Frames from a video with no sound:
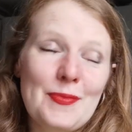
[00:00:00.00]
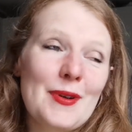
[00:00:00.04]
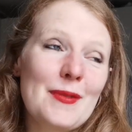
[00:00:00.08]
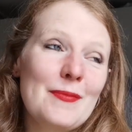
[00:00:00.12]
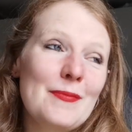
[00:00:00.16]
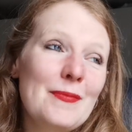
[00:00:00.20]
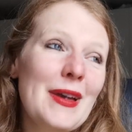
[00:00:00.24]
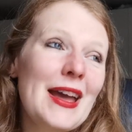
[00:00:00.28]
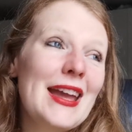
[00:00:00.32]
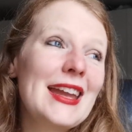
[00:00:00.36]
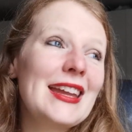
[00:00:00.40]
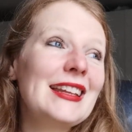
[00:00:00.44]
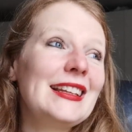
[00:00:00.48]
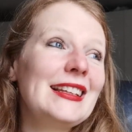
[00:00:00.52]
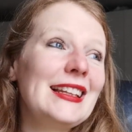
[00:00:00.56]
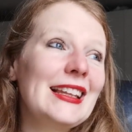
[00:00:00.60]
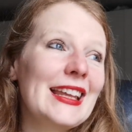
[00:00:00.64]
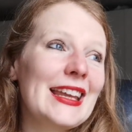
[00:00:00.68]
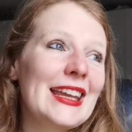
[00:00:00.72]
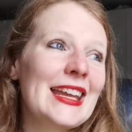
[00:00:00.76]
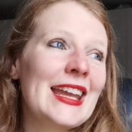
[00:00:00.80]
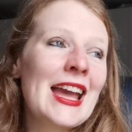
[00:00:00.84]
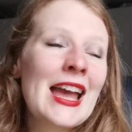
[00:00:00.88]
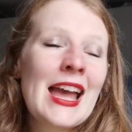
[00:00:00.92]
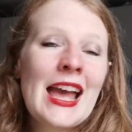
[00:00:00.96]
but
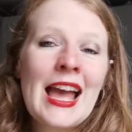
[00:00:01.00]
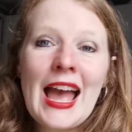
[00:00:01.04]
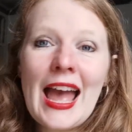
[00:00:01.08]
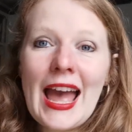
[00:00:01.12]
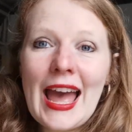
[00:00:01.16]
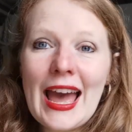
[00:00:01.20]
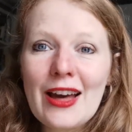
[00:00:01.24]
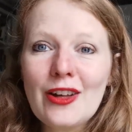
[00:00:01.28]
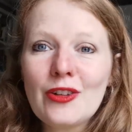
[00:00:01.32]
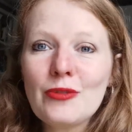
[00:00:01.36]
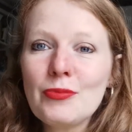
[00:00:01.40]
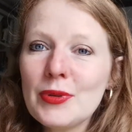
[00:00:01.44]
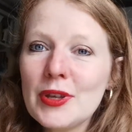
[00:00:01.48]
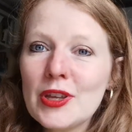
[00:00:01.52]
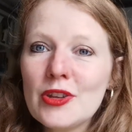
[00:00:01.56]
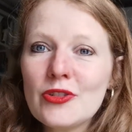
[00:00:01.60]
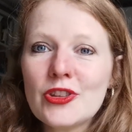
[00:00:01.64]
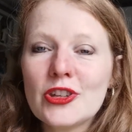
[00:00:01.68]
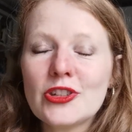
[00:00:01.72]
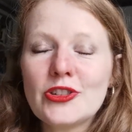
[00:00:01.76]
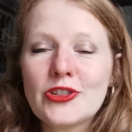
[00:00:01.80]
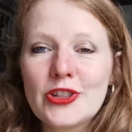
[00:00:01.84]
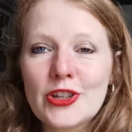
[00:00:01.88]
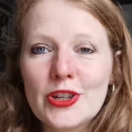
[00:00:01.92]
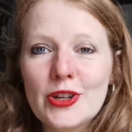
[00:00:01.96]
mainly help you
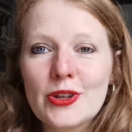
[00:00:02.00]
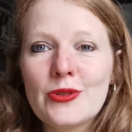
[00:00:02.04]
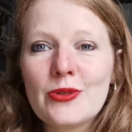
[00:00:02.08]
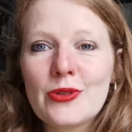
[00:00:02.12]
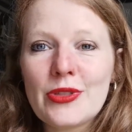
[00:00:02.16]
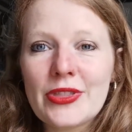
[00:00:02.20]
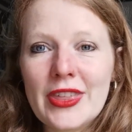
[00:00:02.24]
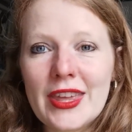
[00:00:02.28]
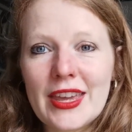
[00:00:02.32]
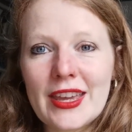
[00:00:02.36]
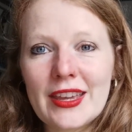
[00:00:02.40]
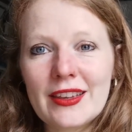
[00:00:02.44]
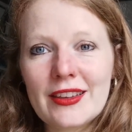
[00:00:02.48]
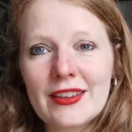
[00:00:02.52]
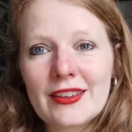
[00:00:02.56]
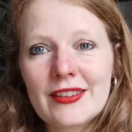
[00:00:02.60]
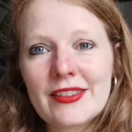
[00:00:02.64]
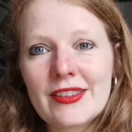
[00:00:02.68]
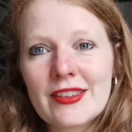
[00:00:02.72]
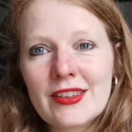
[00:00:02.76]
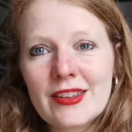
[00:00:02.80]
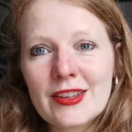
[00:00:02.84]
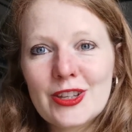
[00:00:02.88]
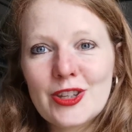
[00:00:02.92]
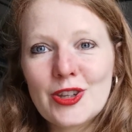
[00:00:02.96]
to do
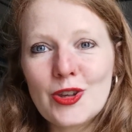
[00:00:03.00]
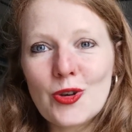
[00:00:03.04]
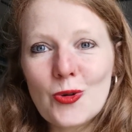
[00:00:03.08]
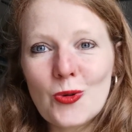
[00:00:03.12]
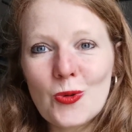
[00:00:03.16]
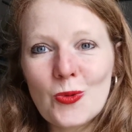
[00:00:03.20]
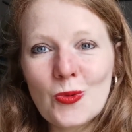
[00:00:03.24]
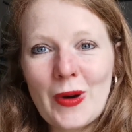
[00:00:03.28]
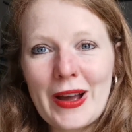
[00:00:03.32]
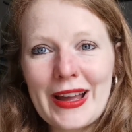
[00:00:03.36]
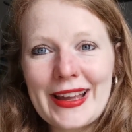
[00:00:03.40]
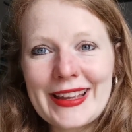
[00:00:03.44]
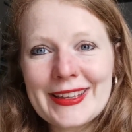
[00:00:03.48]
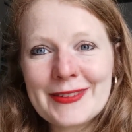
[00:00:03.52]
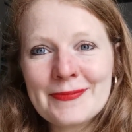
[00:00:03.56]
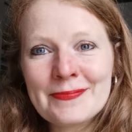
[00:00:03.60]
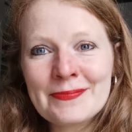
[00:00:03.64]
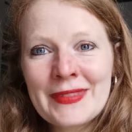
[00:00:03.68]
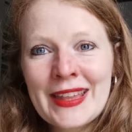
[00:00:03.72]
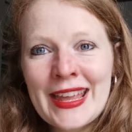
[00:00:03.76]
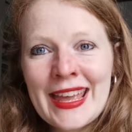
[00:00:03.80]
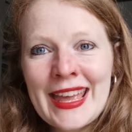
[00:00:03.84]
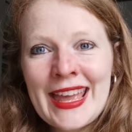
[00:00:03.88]
things your way.